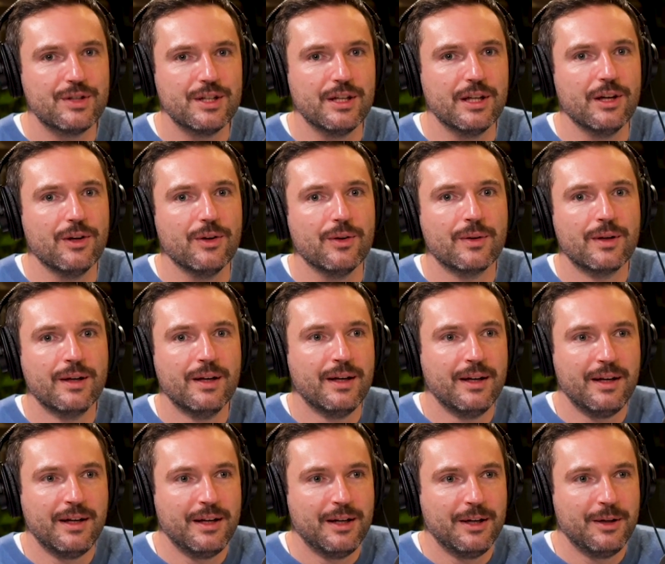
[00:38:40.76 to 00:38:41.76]
you
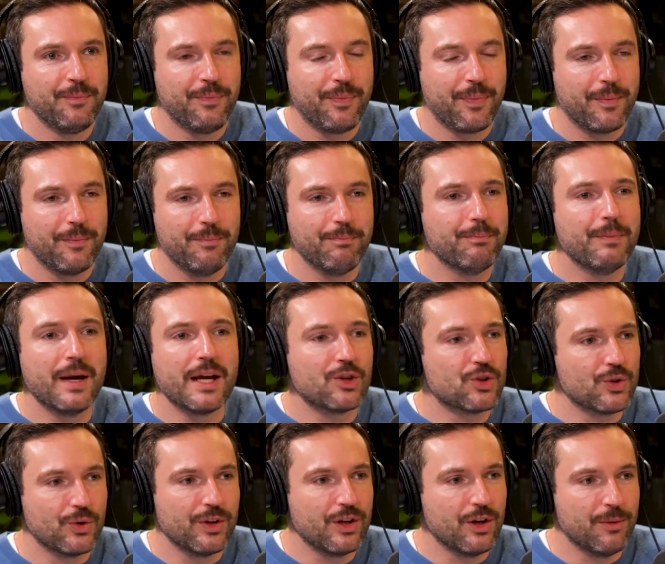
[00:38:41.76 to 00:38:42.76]
make
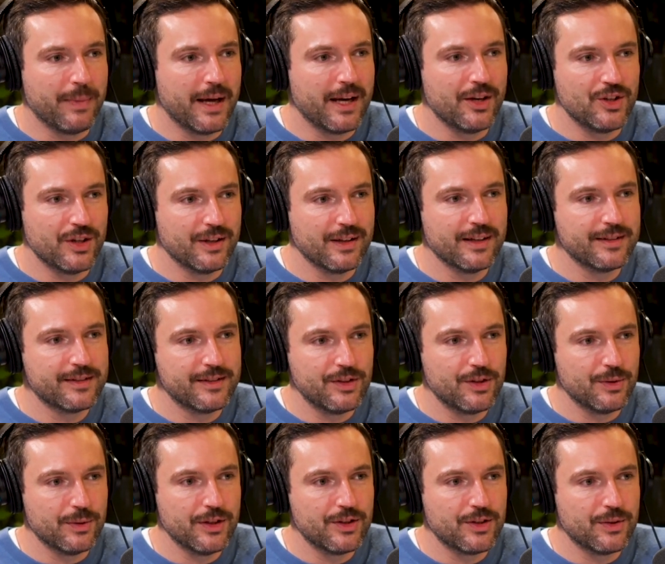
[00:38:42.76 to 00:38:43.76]
sure that you're managing that
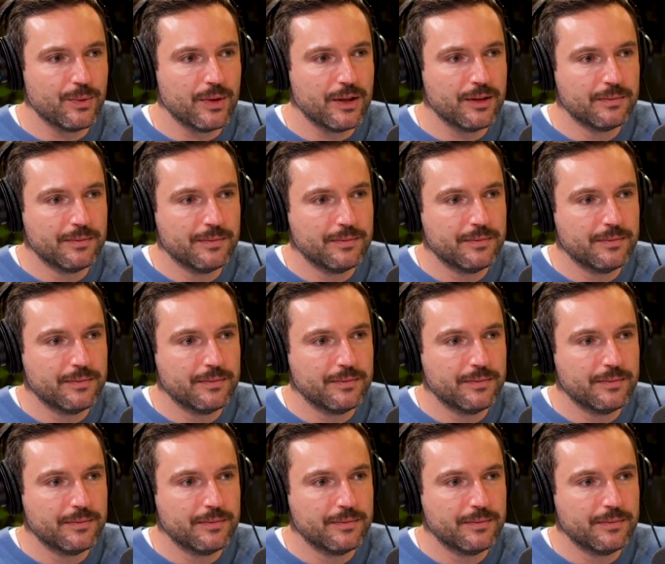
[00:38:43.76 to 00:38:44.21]
situation well?